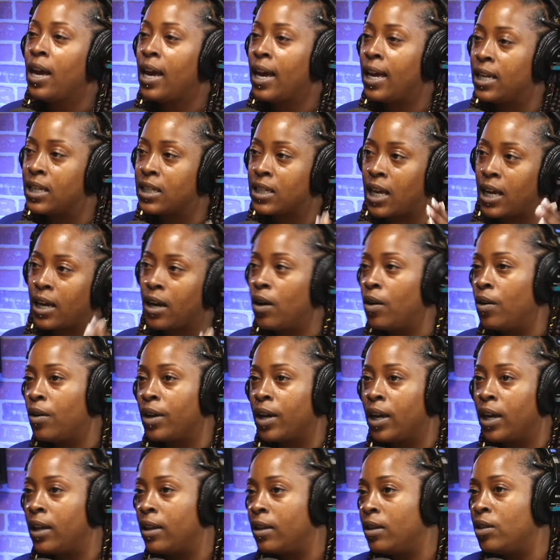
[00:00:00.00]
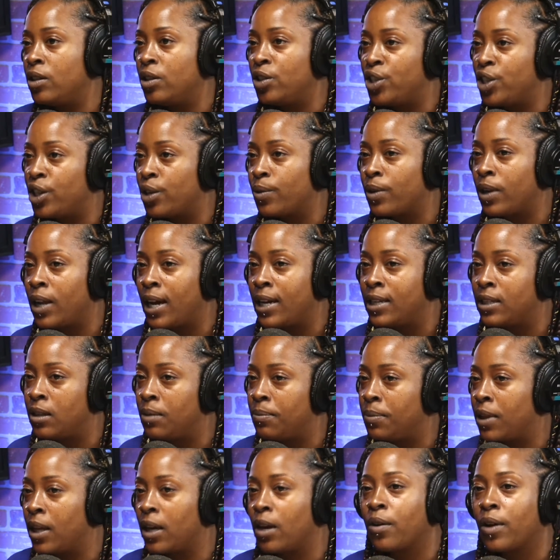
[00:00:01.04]
And it's like, oh yeah, you can generalize it
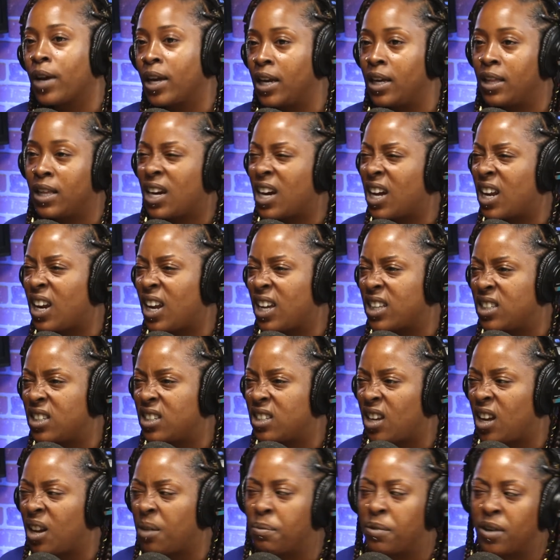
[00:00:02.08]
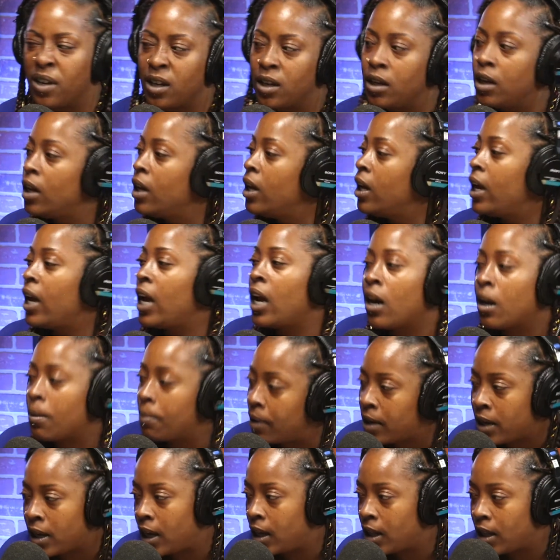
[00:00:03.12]
and be like, okay, yeah, they kind of like the same, but
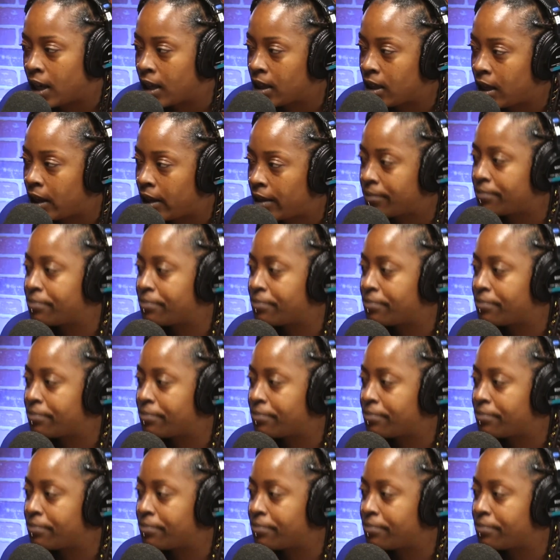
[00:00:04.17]
everybody ain't like that.